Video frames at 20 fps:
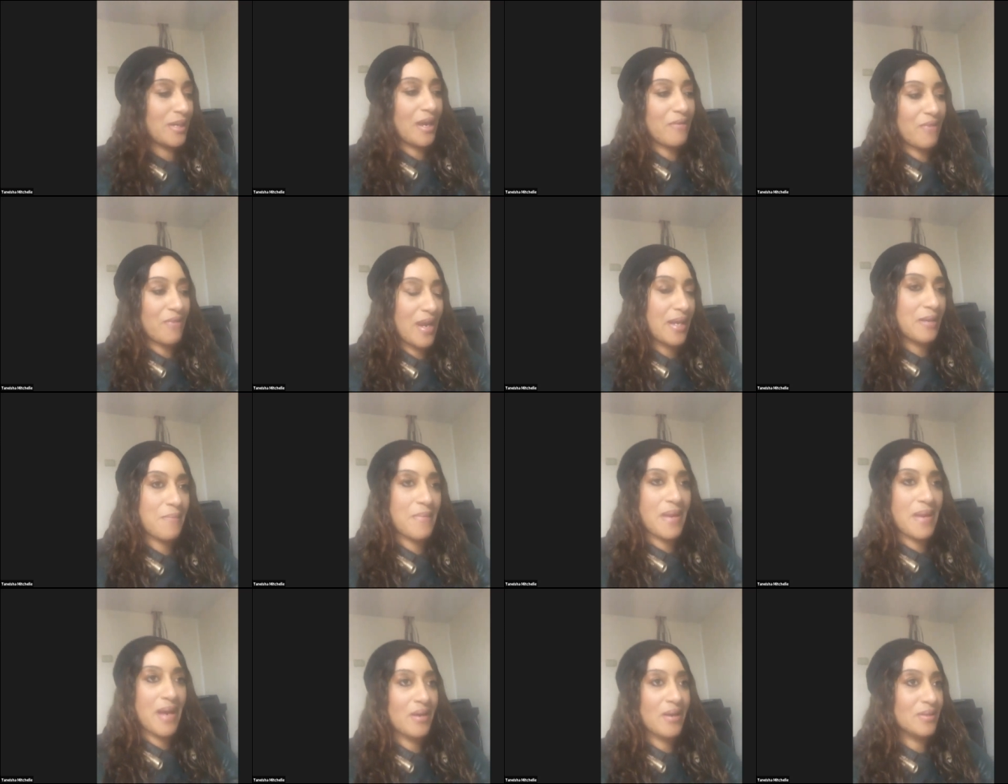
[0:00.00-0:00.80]
I write
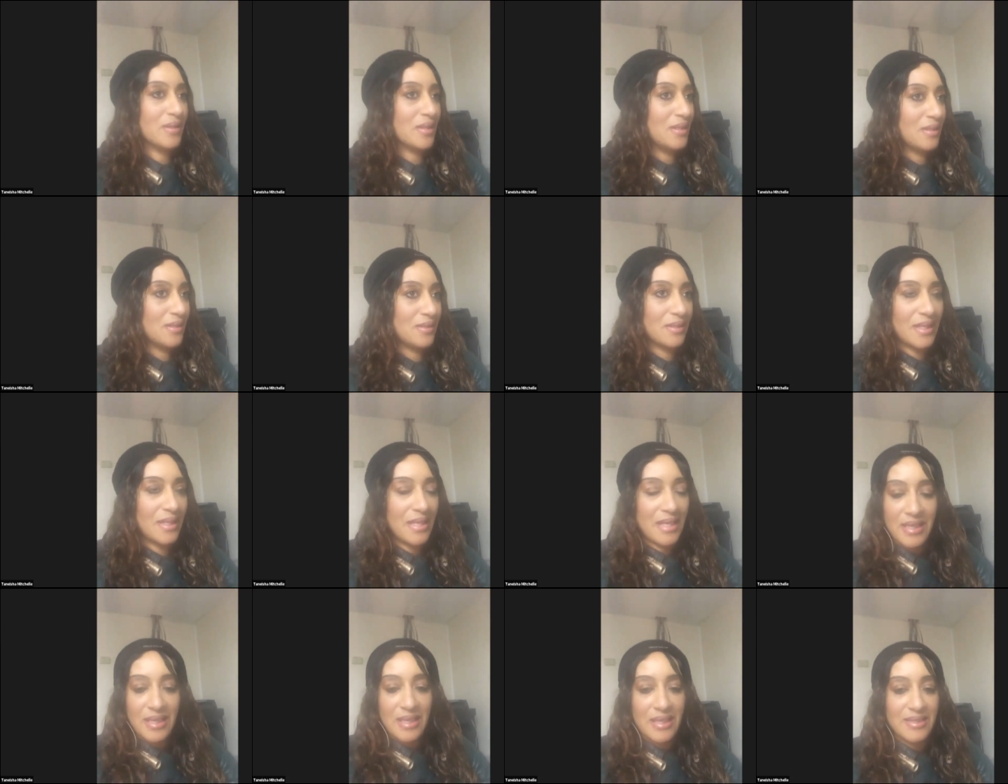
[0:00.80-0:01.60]
them out, and
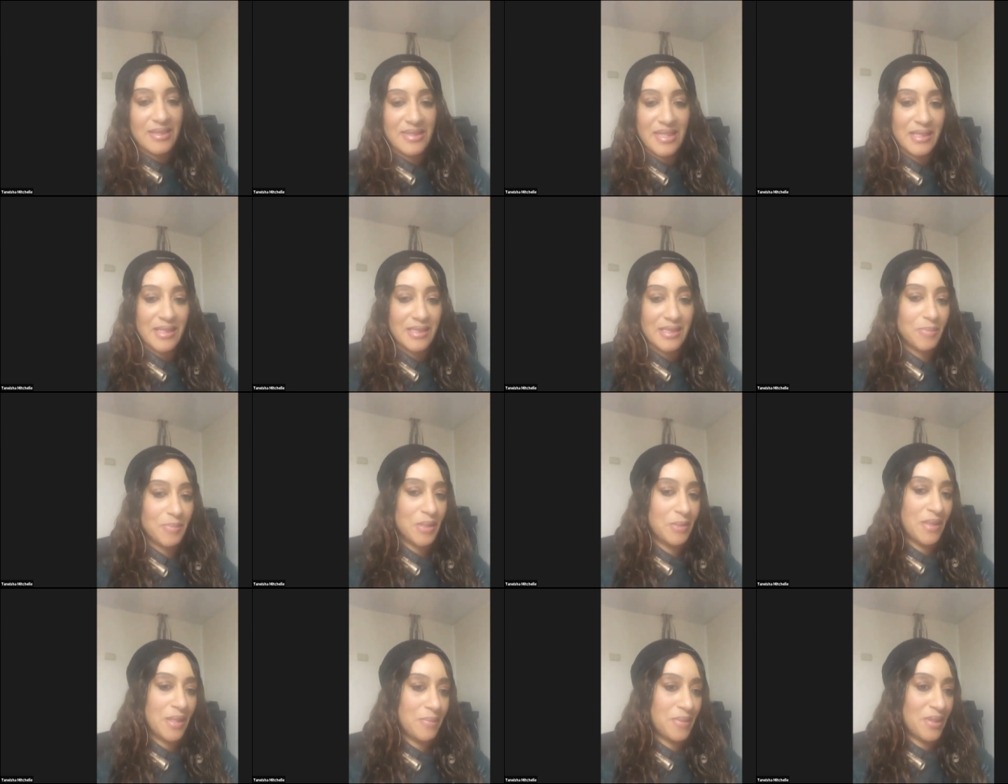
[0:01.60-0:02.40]
it takes
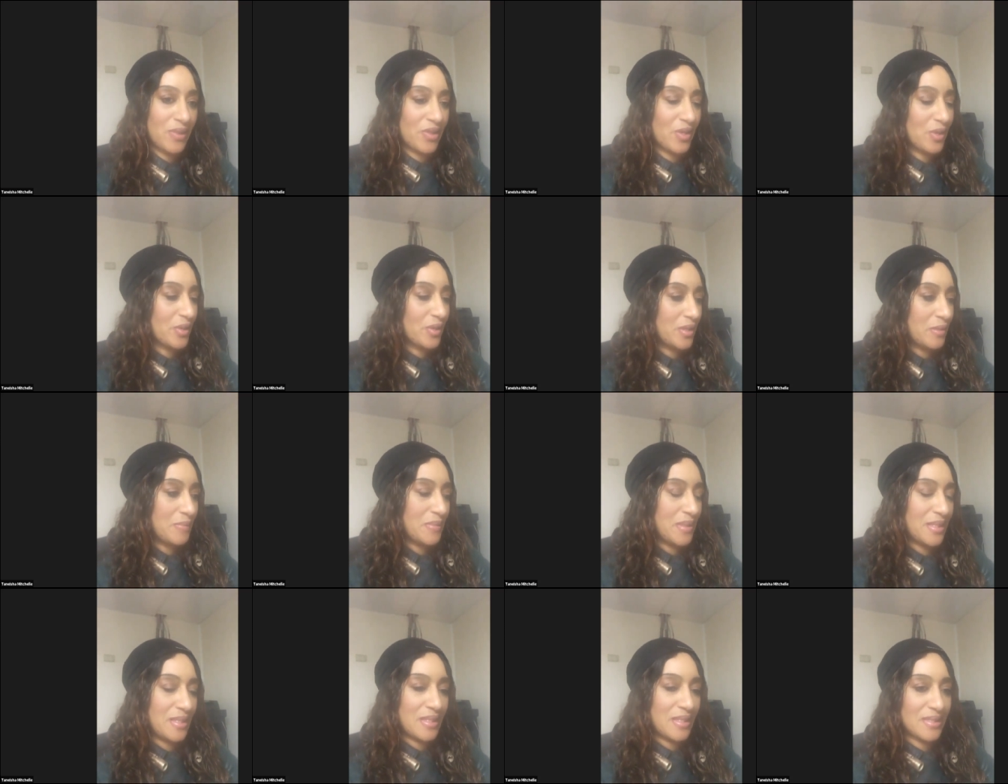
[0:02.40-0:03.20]
me maybe 30
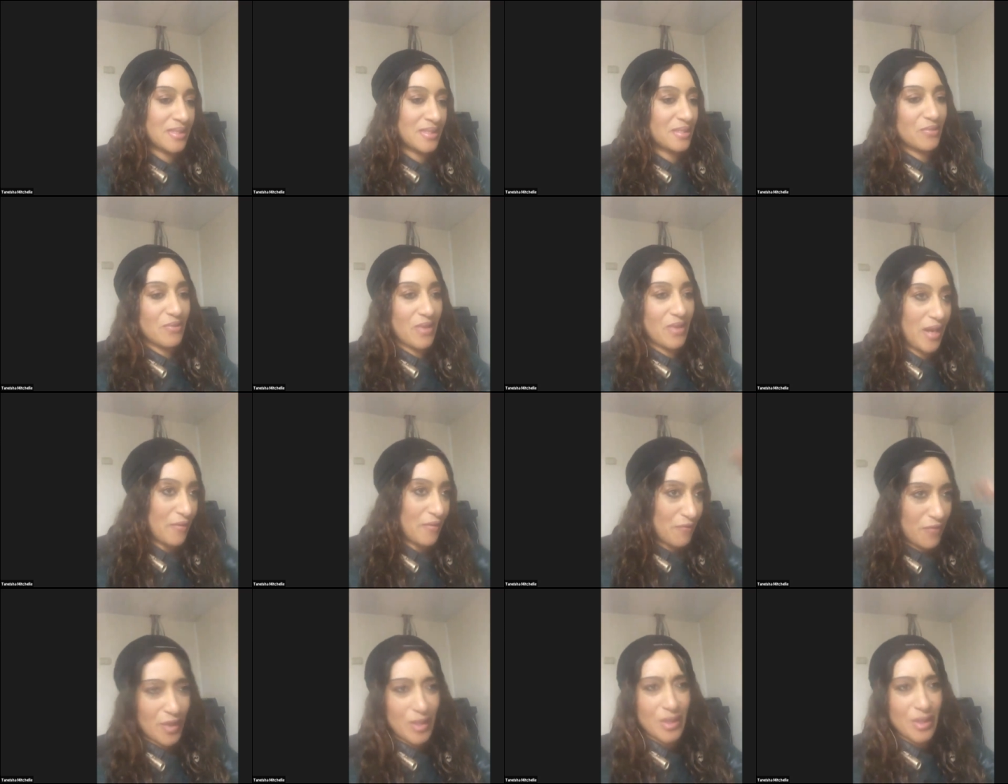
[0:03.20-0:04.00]
minutes to write
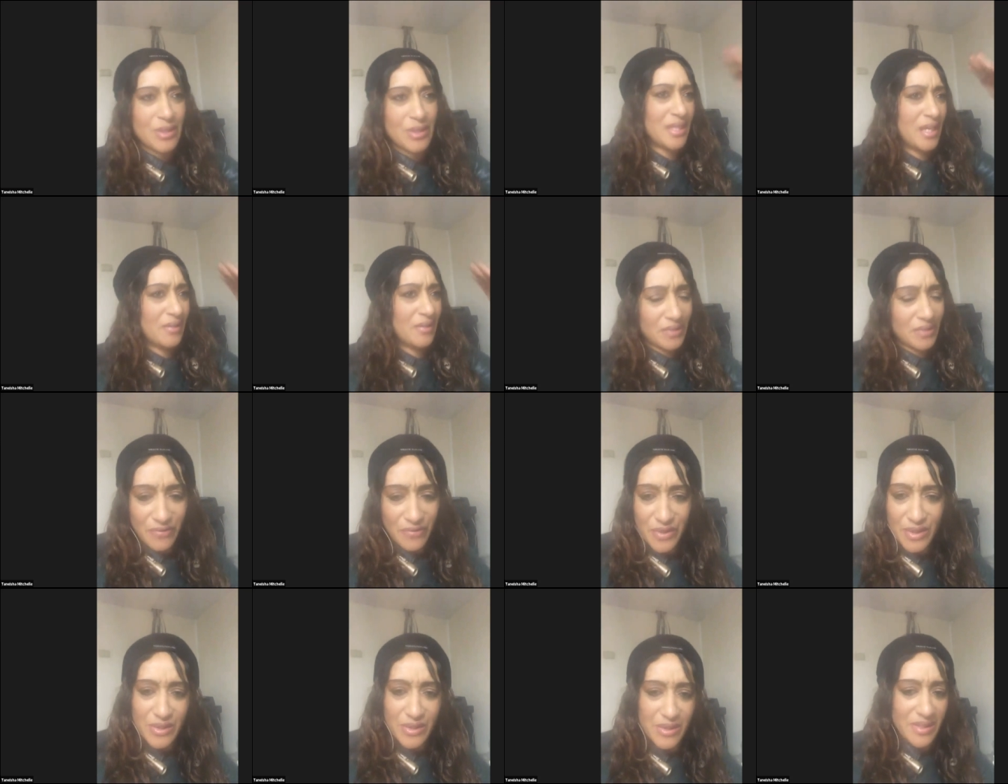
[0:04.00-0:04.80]
verse after
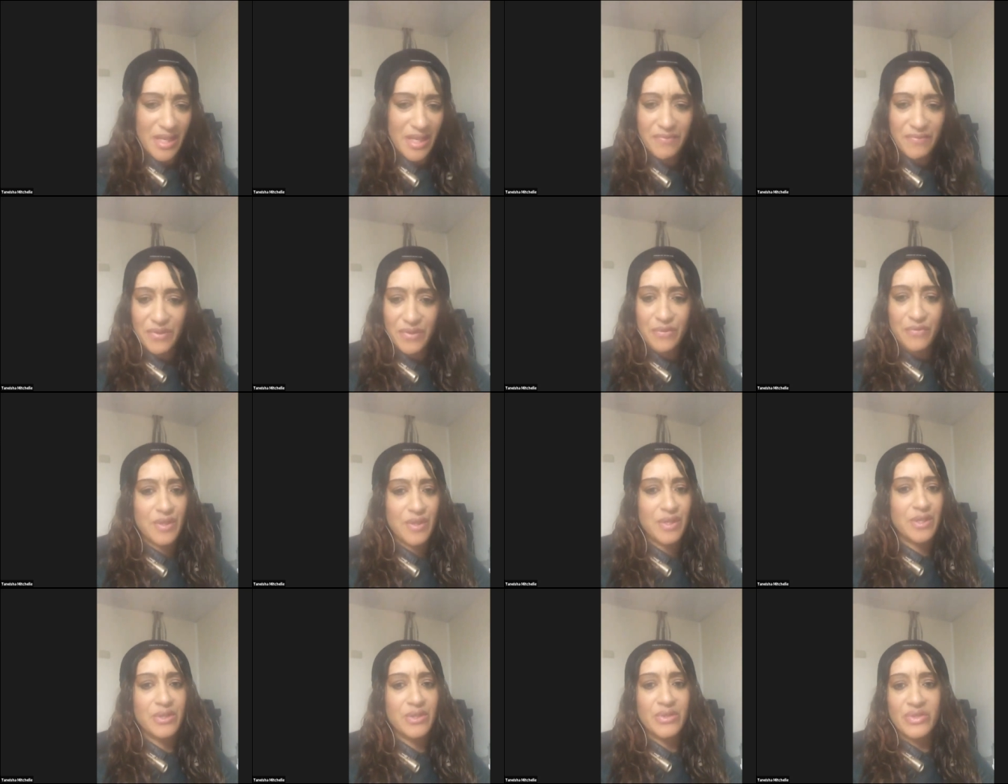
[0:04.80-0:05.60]
verse after
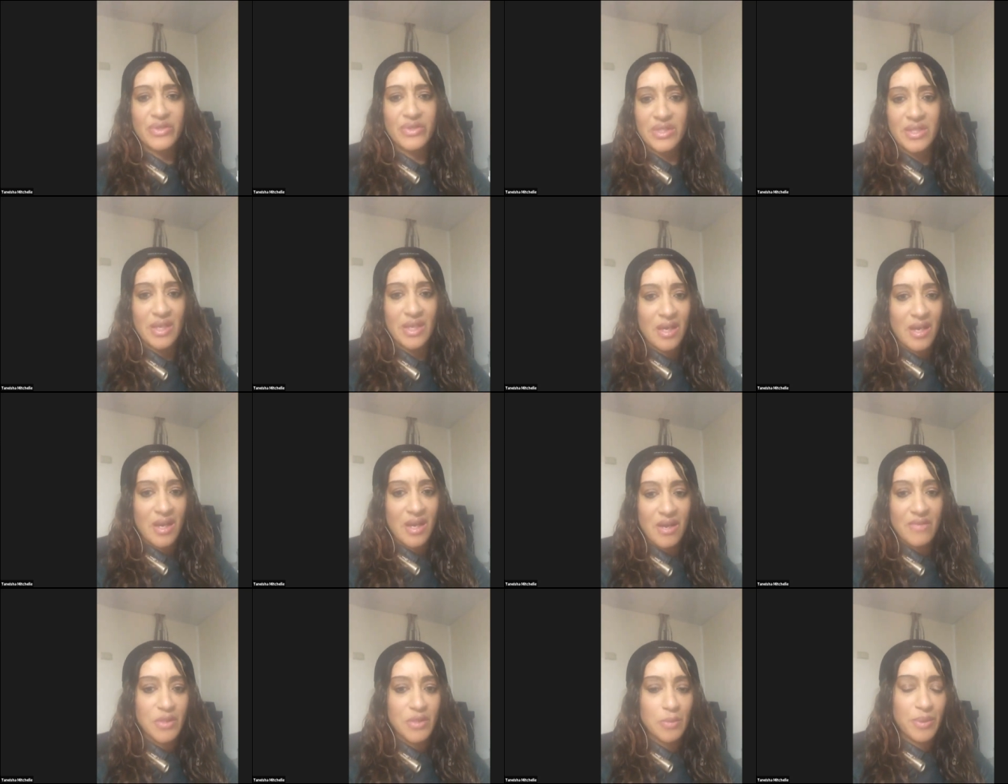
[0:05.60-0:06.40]
verse
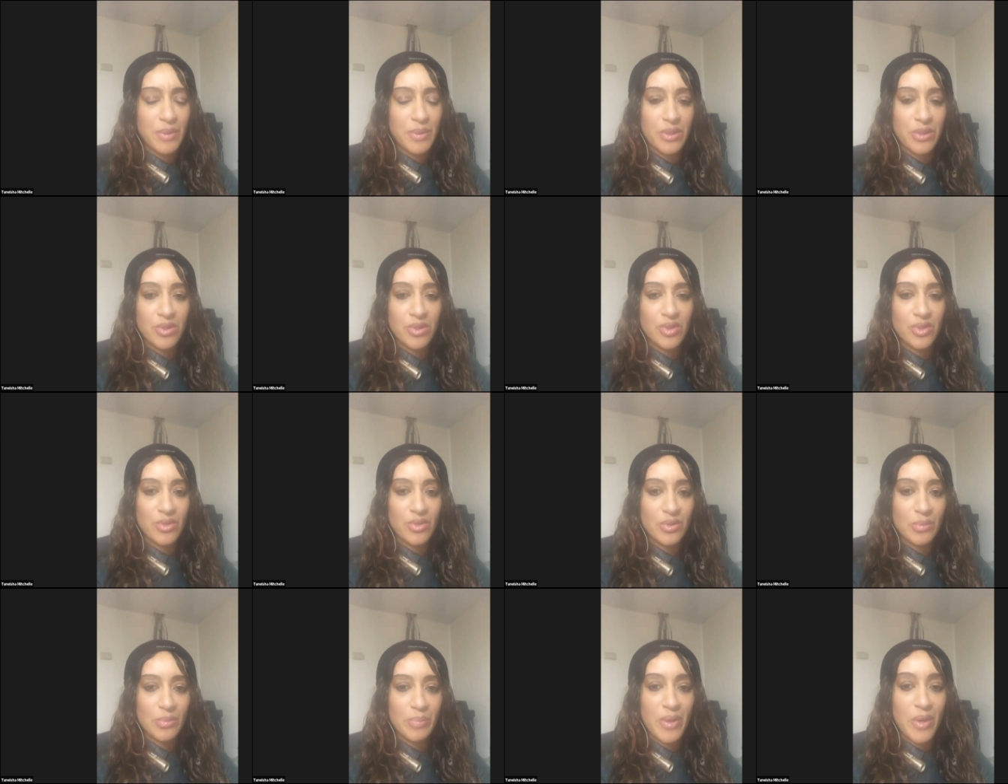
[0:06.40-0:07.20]
of
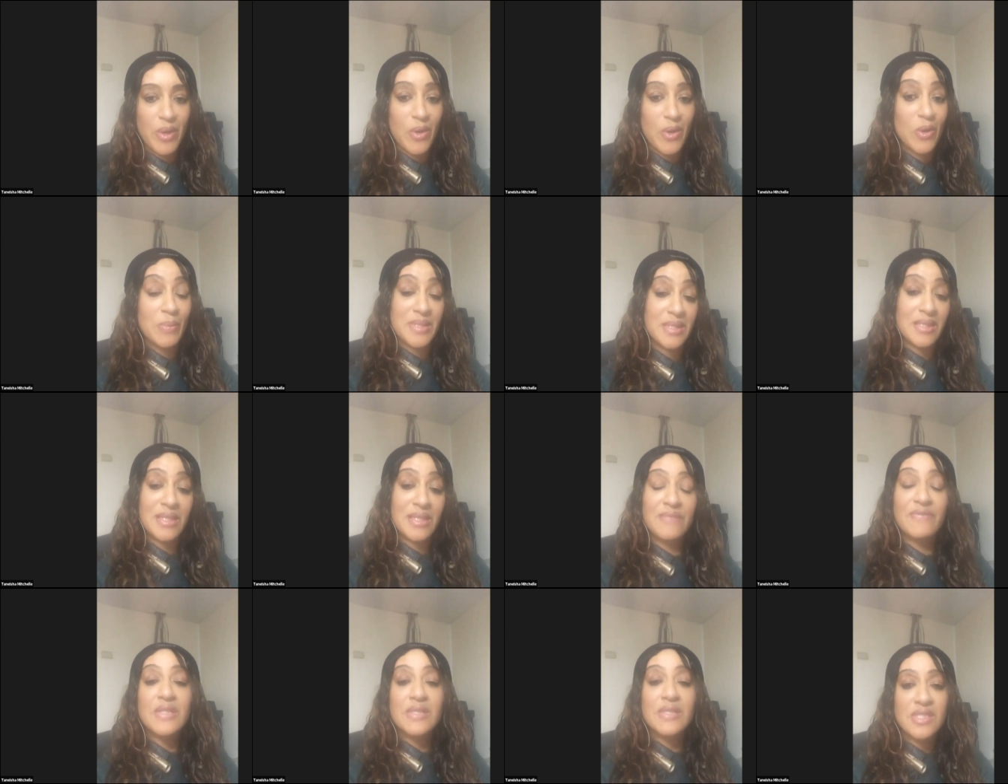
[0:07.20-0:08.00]
spiritual poems and
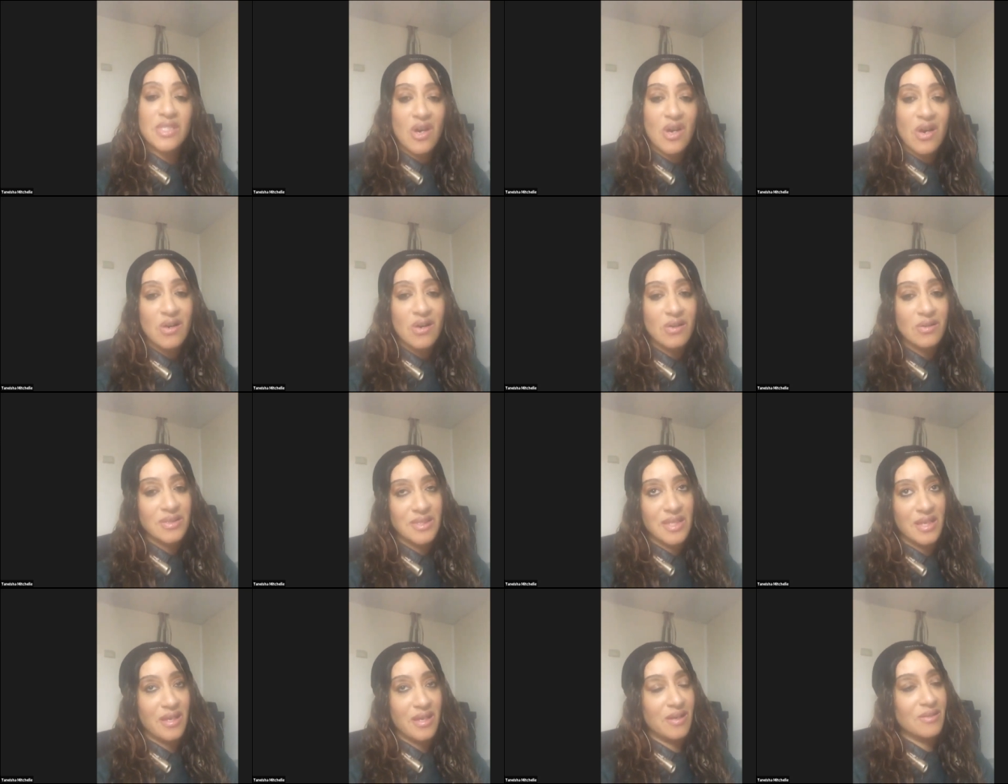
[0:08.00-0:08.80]
even songs
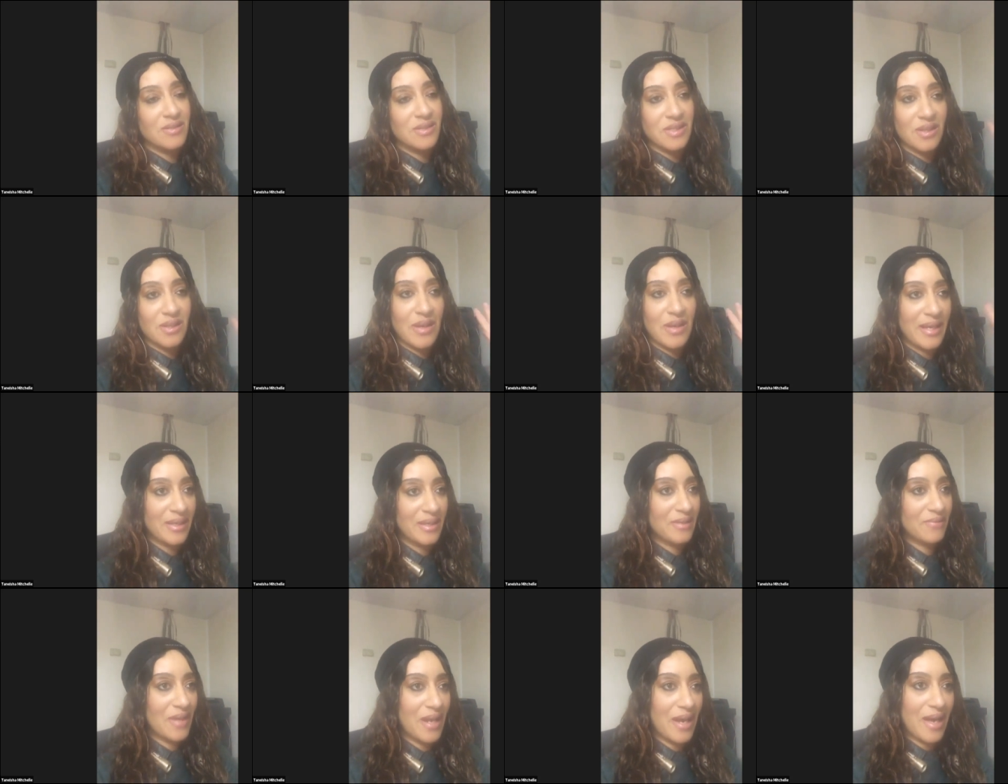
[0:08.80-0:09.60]
now. So I
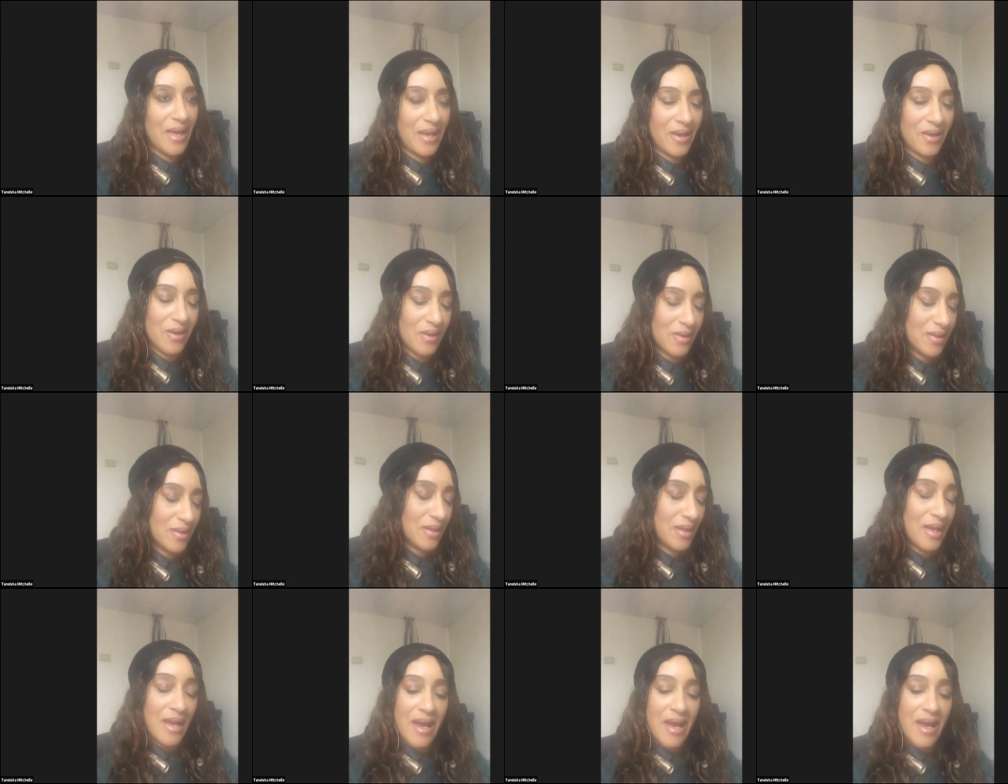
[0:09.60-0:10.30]
give God all the